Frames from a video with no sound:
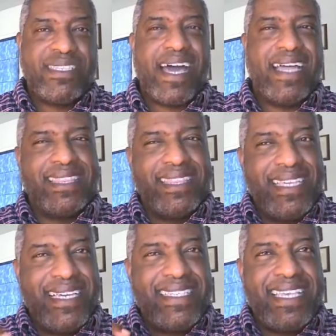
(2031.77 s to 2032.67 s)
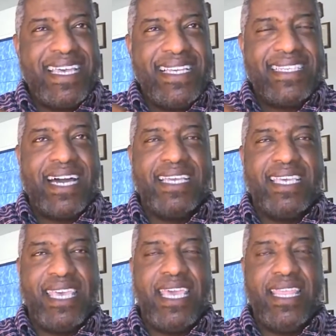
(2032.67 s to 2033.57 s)
side. This is a
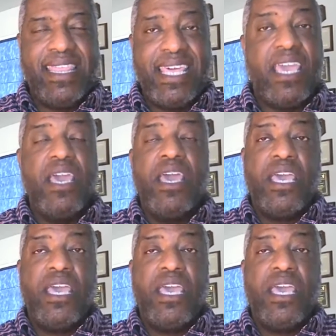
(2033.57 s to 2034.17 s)
key thing.